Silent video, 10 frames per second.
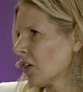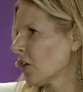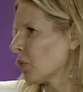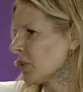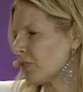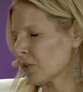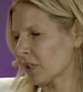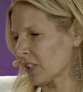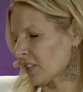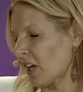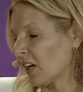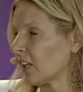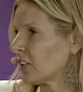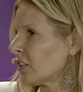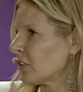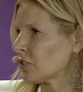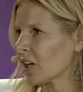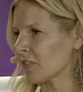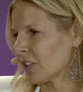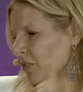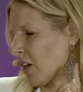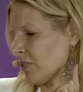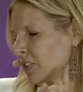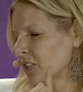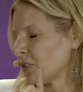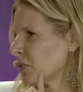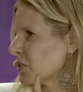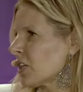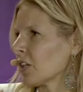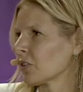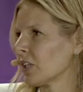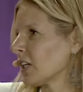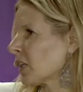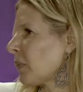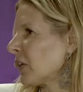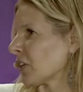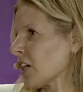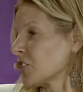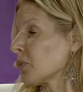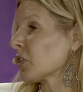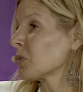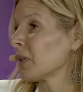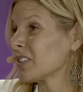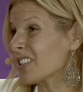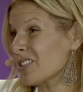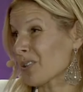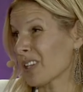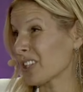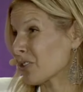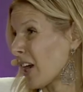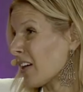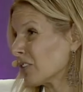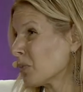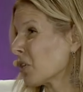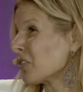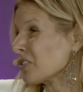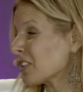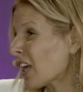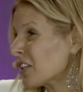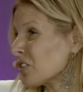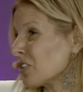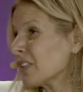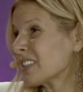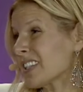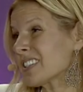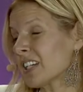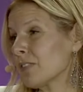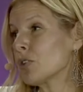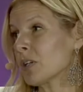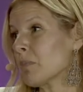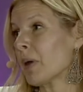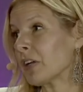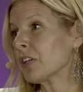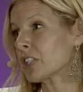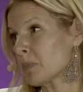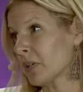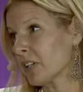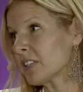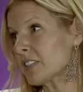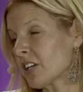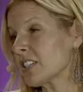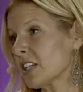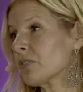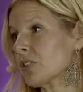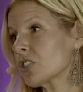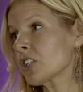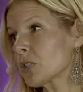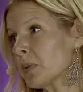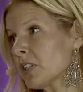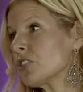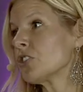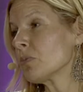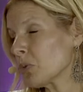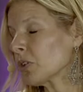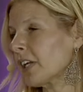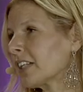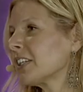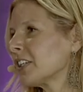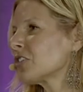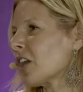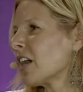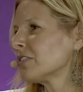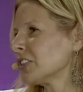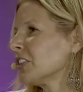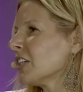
we focus on driving revenues, creating better customer experiences so they travel more. There's a lot of surveys that say if you had a better experience, dare I say a frictional experience, you're more likely to travel.